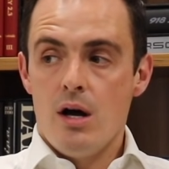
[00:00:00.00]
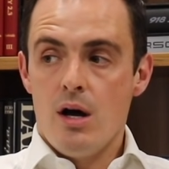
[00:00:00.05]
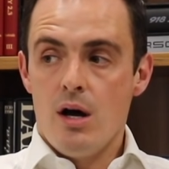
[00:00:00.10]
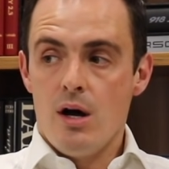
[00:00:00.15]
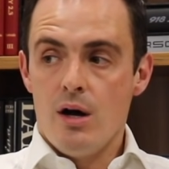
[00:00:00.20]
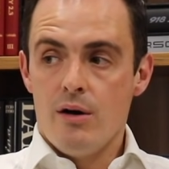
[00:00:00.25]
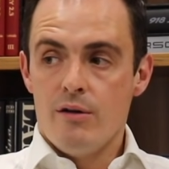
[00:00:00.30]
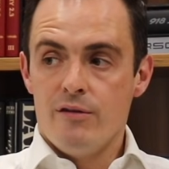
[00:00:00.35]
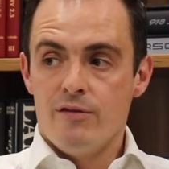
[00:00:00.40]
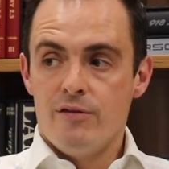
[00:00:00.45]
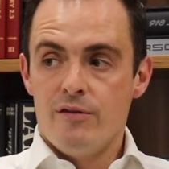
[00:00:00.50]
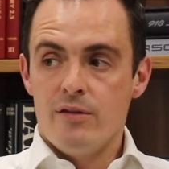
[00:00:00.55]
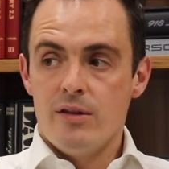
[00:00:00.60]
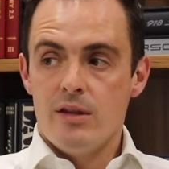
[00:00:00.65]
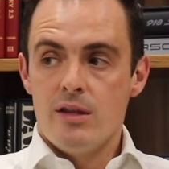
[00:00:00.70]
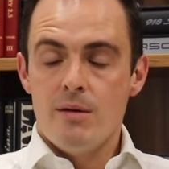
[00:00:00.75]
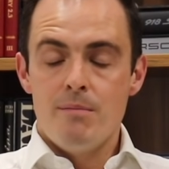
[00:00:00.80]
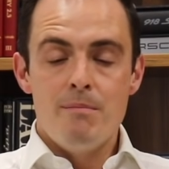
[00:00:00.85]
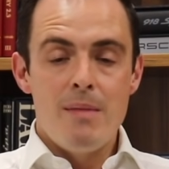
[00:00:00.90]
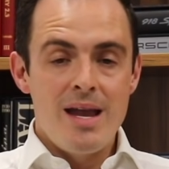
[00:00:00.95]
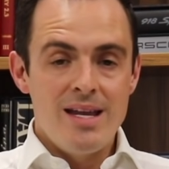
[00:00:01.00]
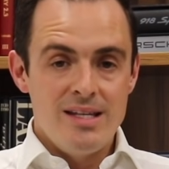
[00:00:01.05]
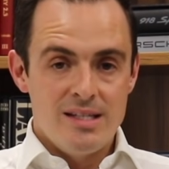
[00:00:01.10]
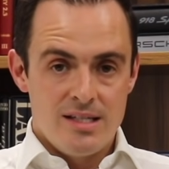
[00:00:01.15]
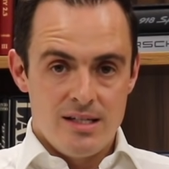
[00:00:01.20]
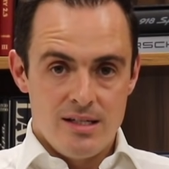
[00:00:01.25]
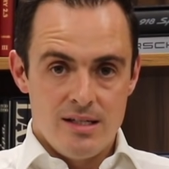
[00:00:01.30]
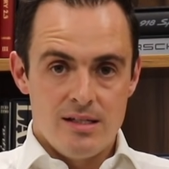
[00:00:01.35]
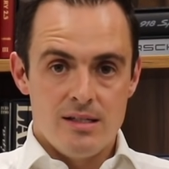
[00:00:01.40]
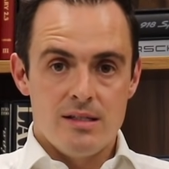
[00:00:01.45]
of the
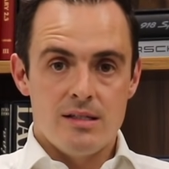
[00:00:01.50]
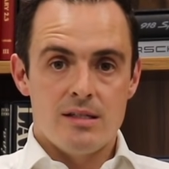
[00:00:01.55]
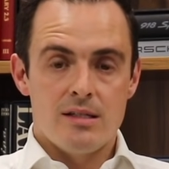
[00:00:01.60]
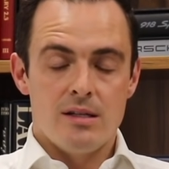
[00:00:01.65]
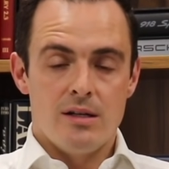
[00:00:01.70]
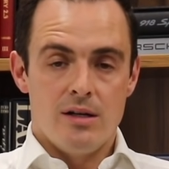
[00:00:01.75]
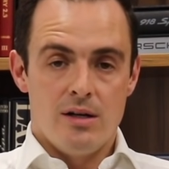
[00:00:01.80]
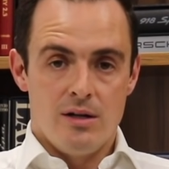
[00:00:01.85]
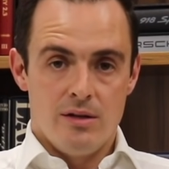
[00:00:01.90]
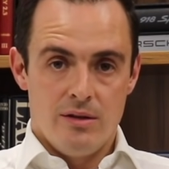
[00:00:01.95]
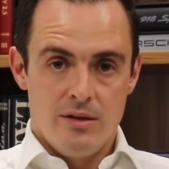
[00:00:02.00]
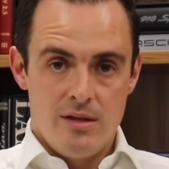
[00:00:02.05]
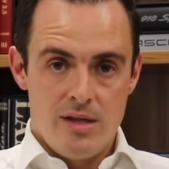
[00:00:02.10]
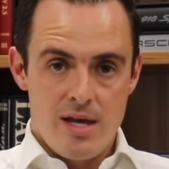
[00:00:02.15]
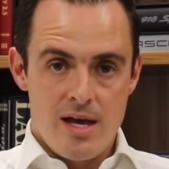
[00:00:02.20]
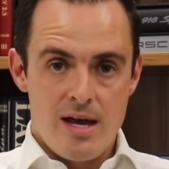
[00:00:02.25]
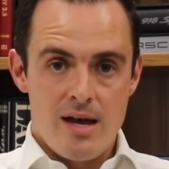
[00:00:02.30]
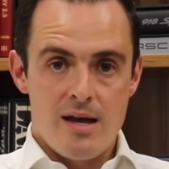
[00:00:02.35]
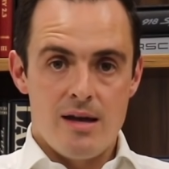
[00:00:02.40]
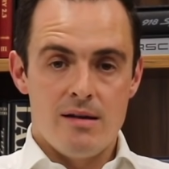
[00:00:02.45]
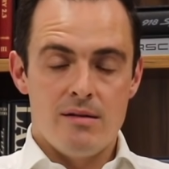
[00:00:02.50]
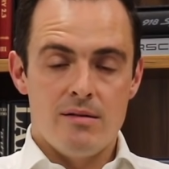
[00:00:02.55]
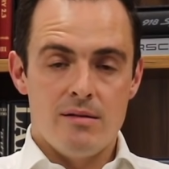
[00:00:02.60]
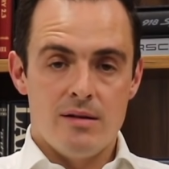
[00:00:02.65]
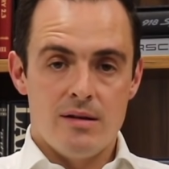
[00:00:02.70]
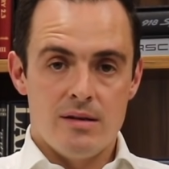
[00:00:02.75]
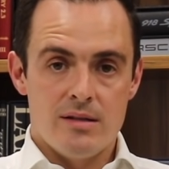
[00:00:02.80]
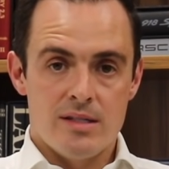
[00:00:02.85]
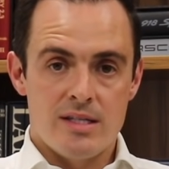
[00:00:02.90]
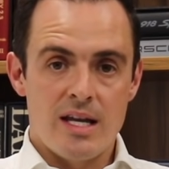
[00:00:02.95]
maintenance on
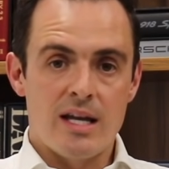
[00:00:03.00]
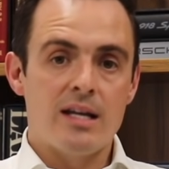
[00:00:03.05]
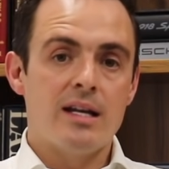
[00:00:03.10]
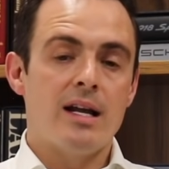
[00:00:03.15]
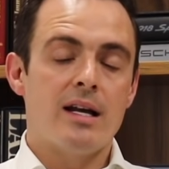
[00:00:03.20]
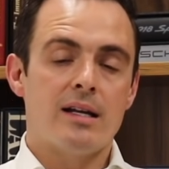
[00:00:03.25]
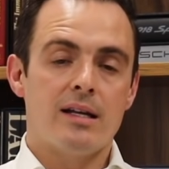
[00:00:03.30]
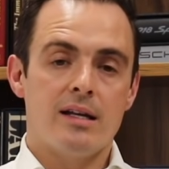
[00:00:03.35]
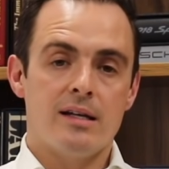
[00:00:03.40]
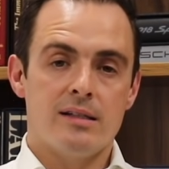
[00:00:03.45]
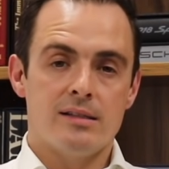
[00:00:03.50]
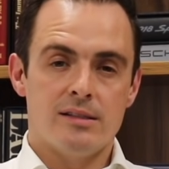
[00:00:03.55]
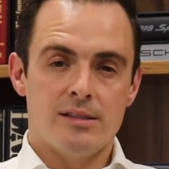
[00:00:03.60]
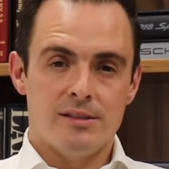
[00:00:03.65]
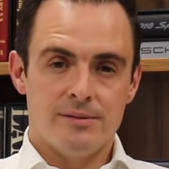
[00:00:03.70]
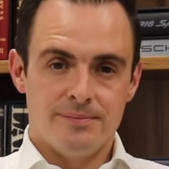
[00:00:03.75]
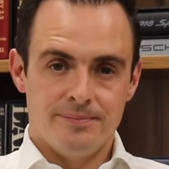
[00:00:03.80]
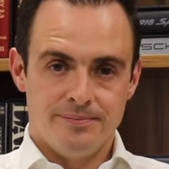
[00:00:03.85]
their second-hand cars.